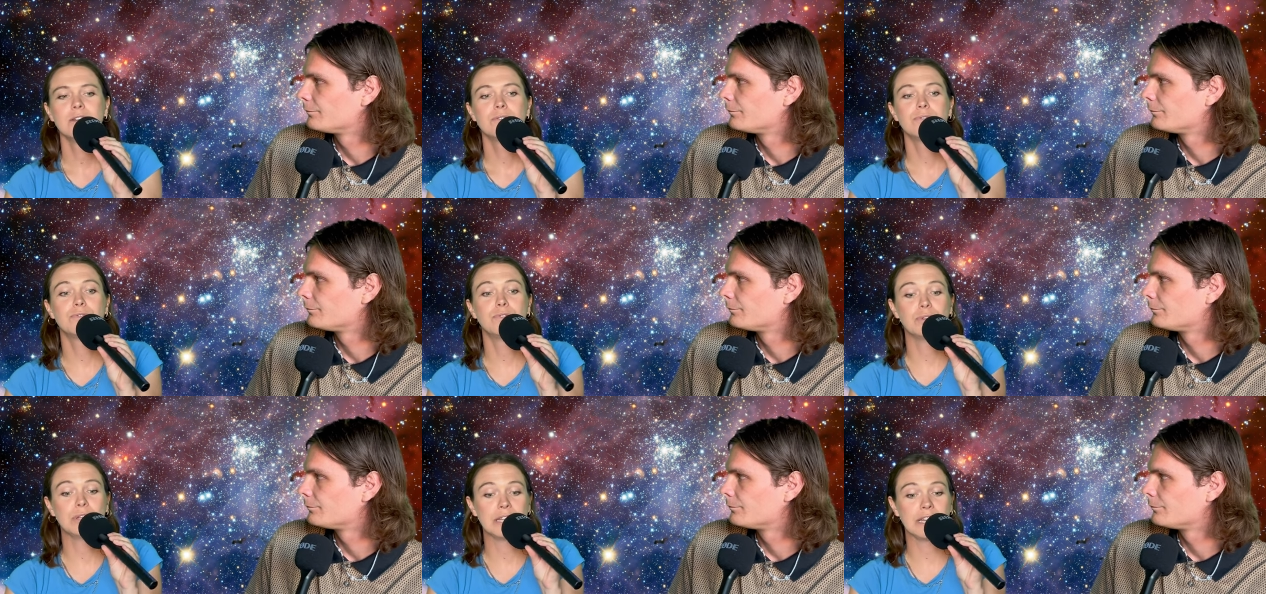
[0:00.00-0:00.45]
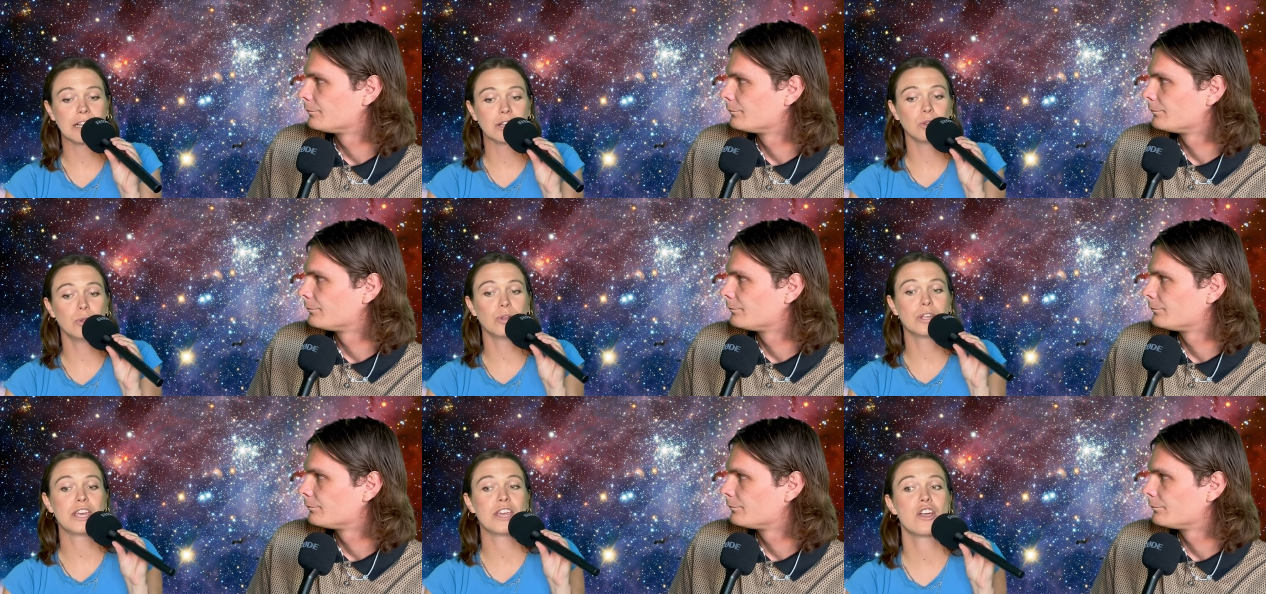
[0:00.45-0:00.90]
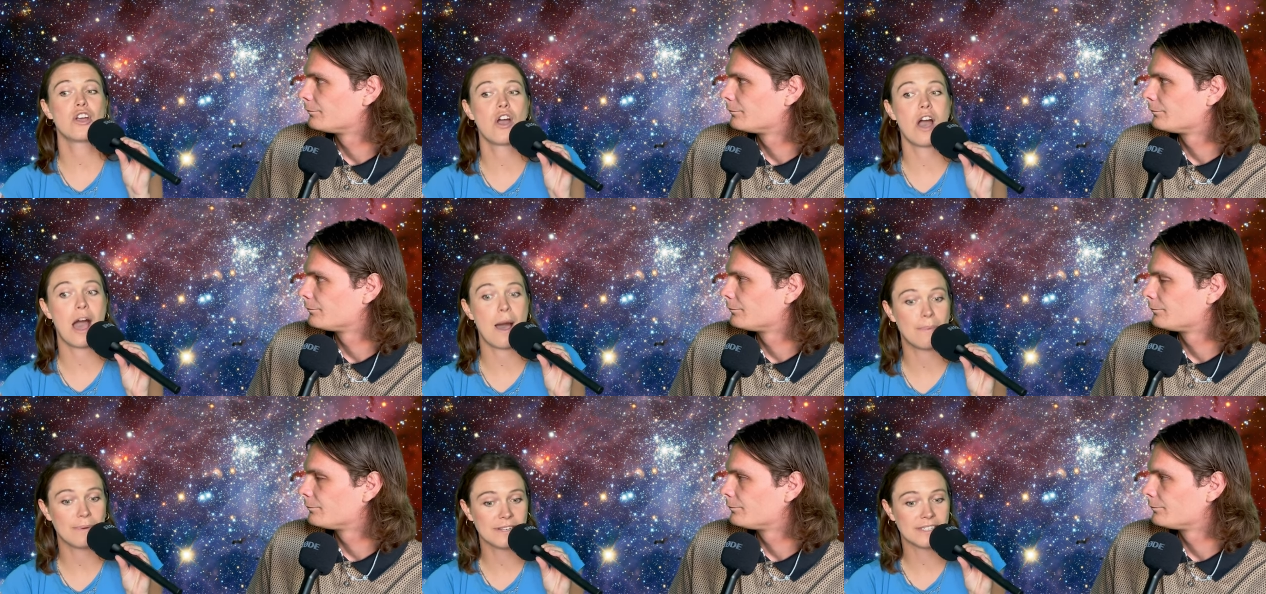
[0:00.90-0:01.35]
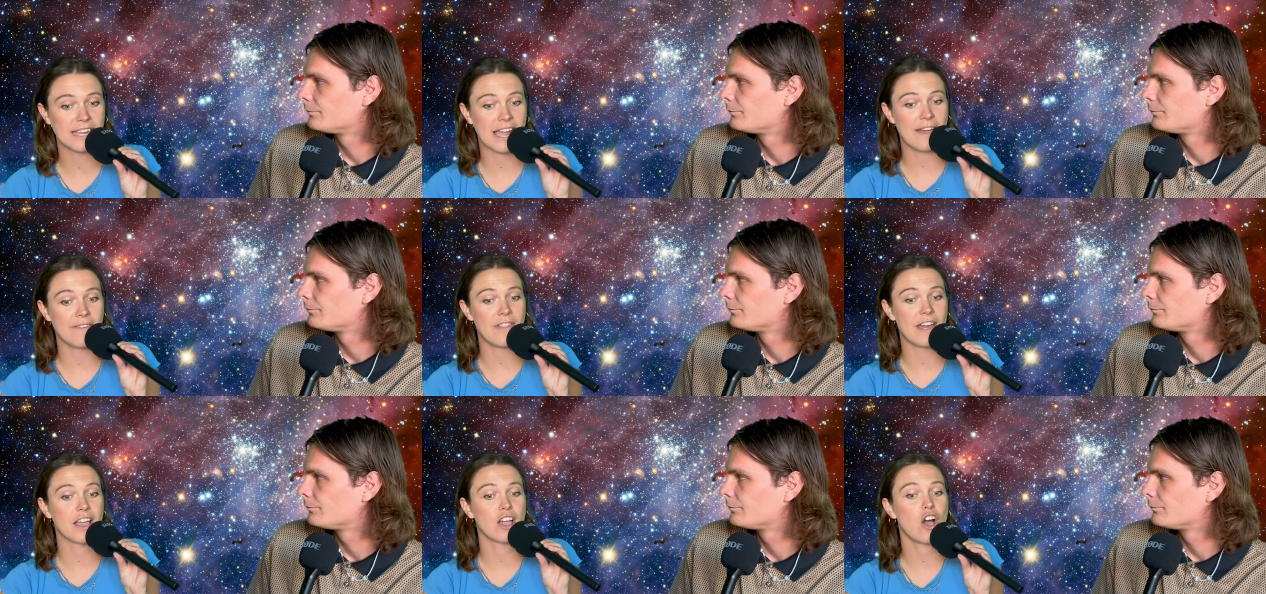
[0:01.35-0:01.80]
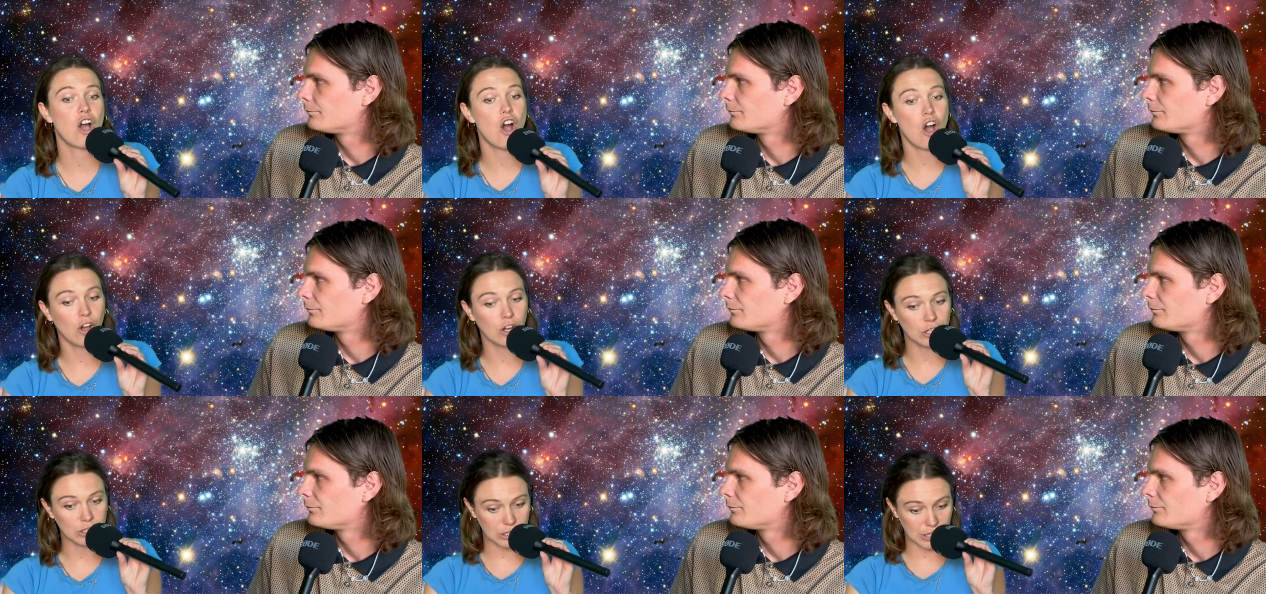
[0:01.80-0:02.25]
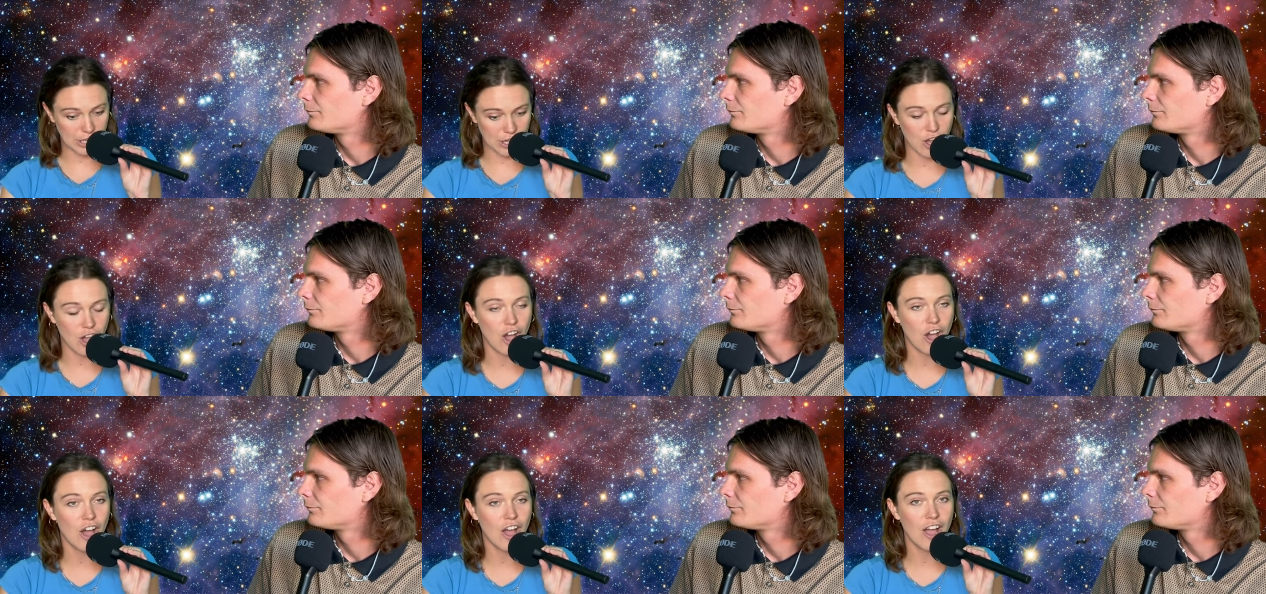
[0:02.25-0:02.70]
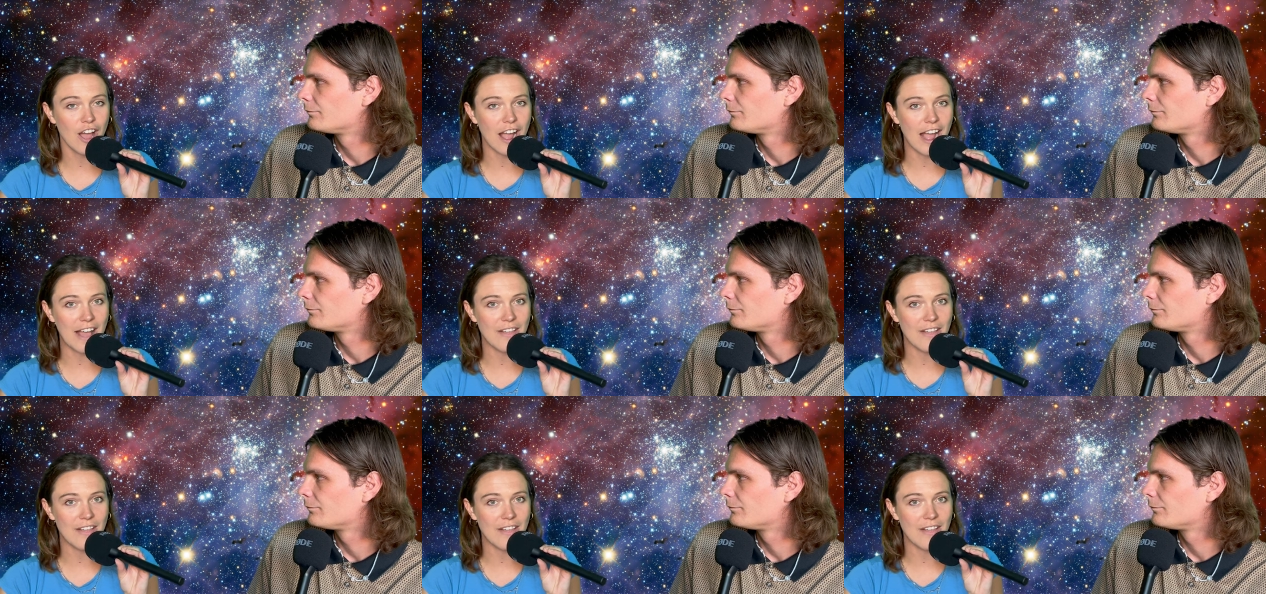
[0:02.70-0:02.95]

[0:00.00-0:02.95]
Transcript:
Speaker 1: fully like looking her up and down, like ogling her.